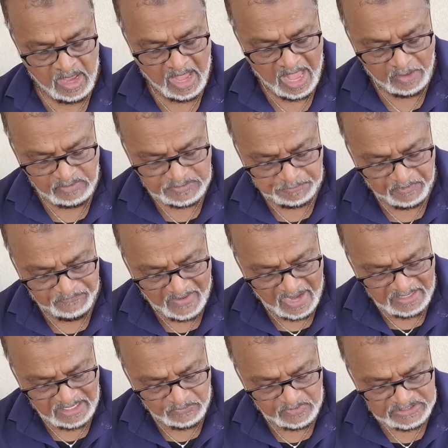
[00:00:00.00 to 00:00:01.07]
I was
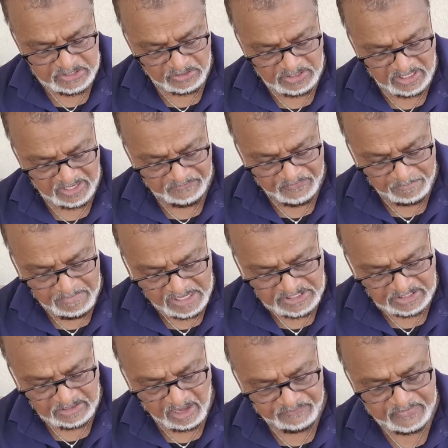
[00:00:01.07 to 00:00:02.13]
provided with certain
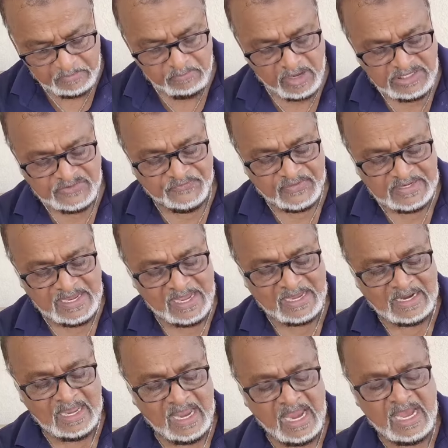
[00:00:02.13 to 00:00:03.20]
information after much fatigue
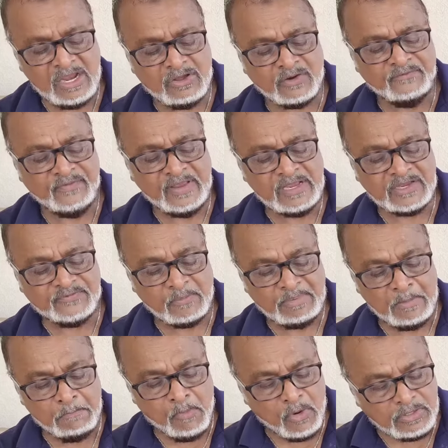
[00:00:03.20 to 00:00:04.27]
and inconvenience from
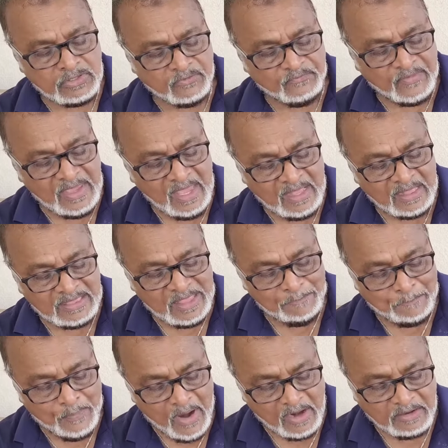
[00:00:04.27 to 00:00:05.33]
the motor vehicle
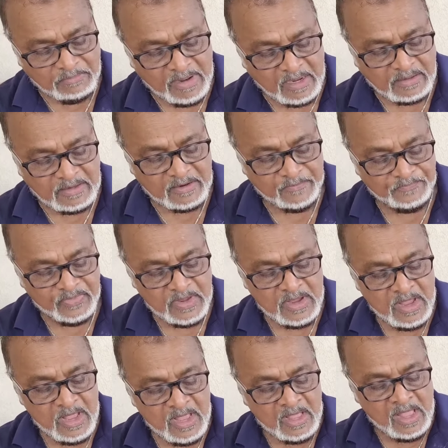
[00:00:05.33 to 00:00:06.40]
department.
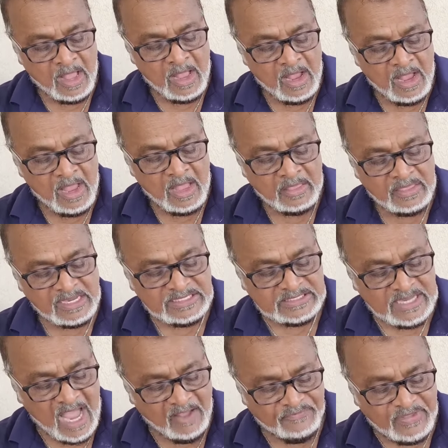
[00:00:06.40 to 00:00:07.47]
The
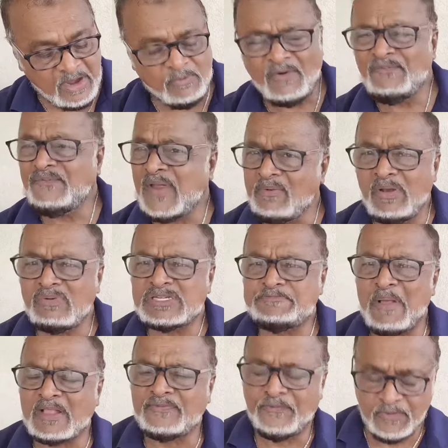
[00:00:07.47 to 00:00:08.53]
staff there were very
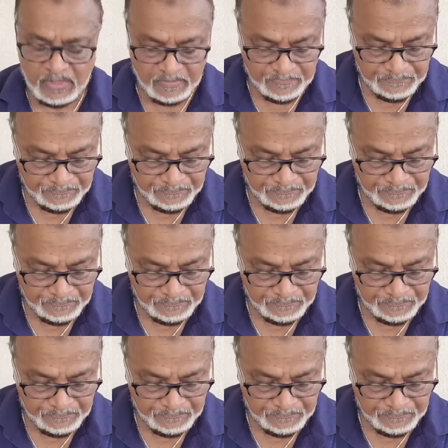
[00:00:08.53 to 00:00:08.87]
respectful